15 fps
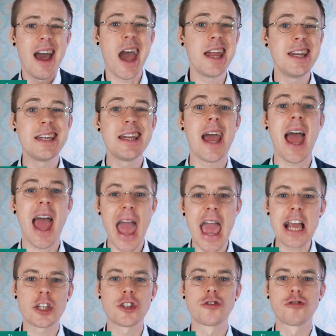any
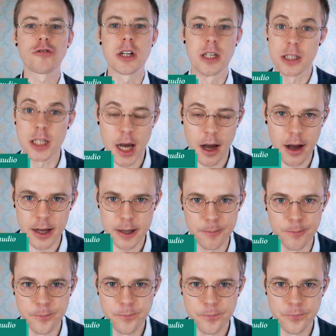extra
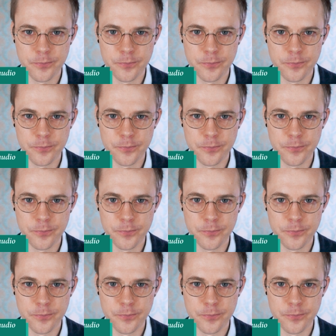time.